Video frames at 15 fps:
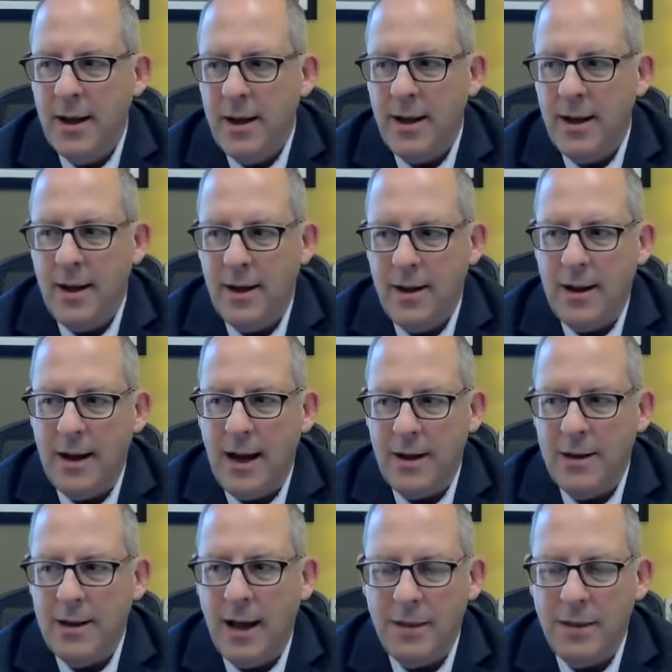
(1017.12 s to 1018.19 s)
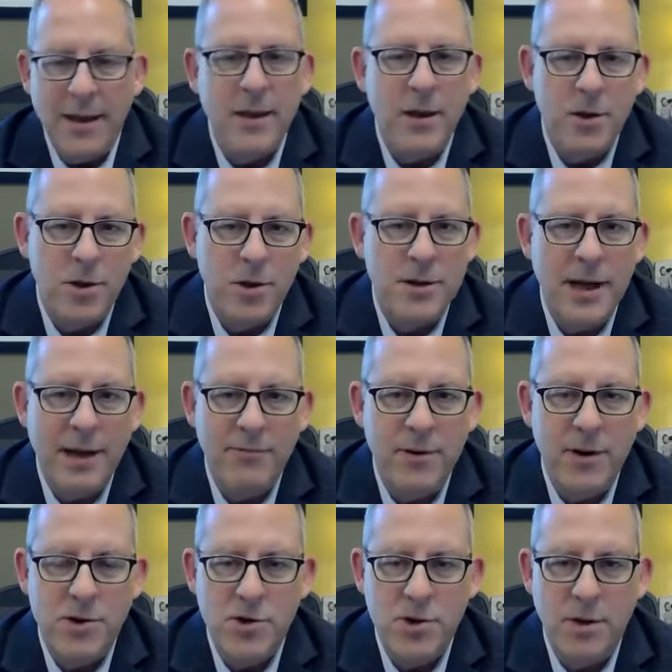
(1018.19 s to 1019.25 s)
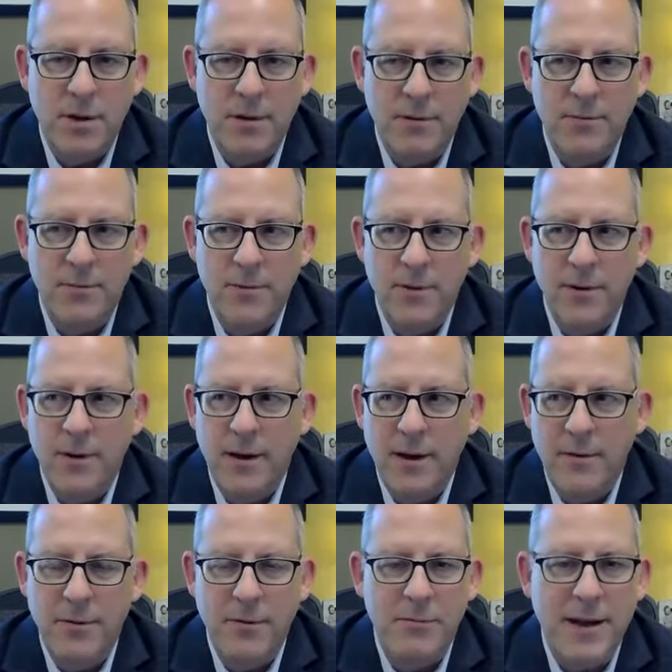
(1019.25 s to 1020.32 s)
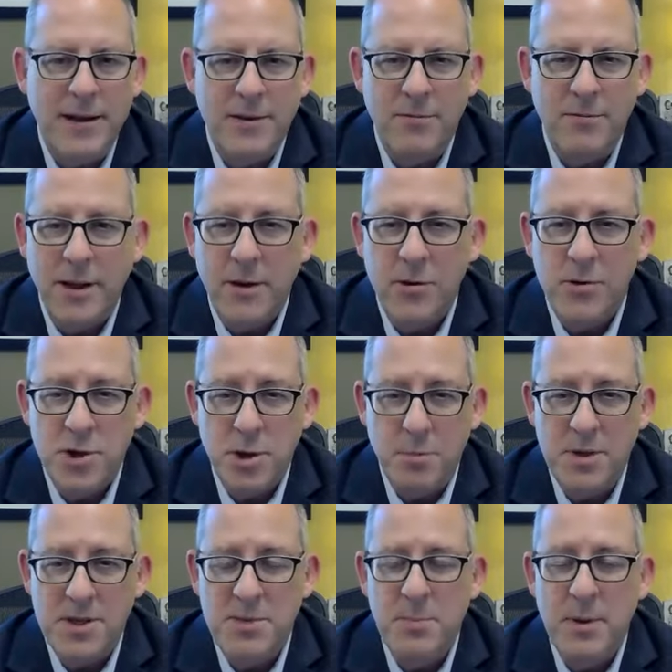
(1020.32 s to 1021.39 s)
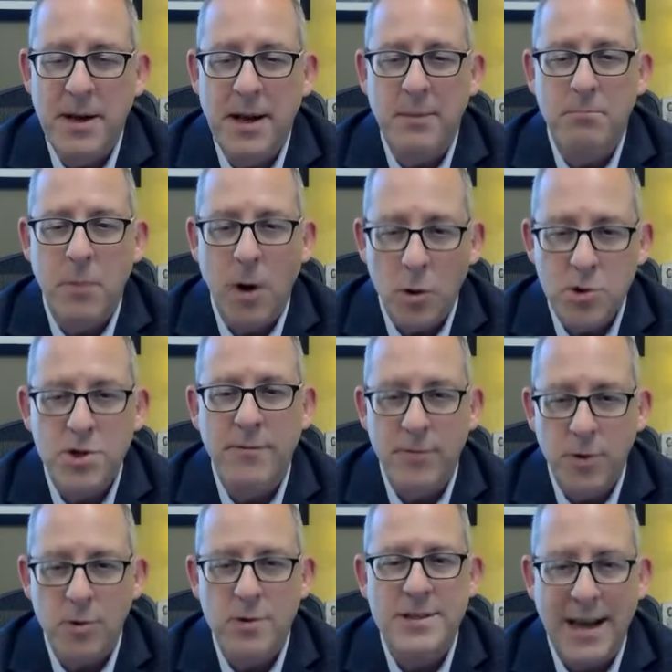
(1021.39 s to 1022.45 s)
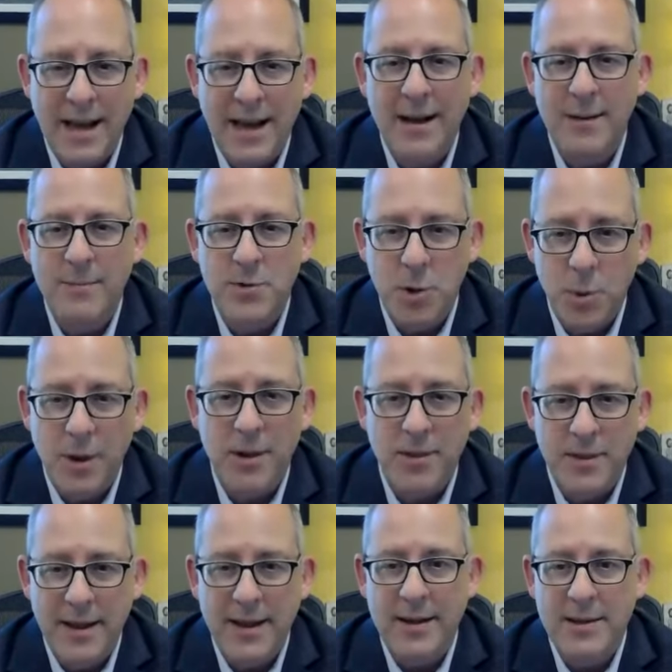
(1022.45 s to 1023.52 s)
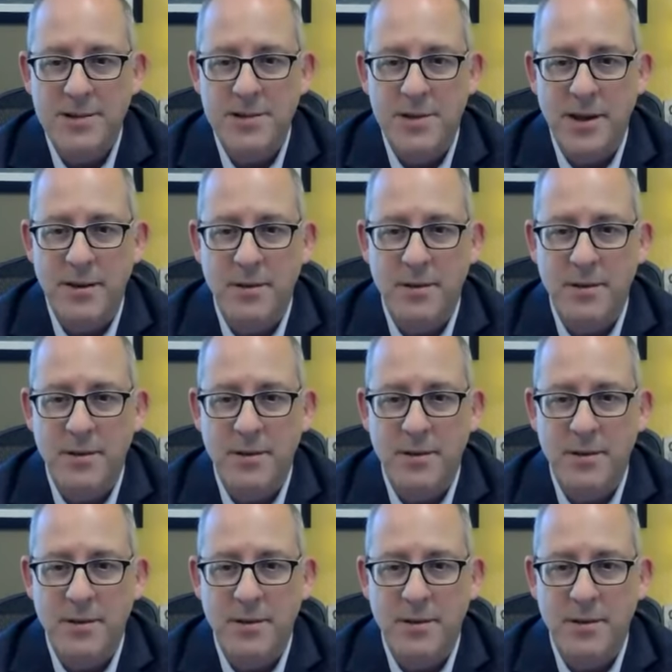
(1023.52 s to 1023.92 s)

I think a good definition of effective leadership is spending most of your time doing things that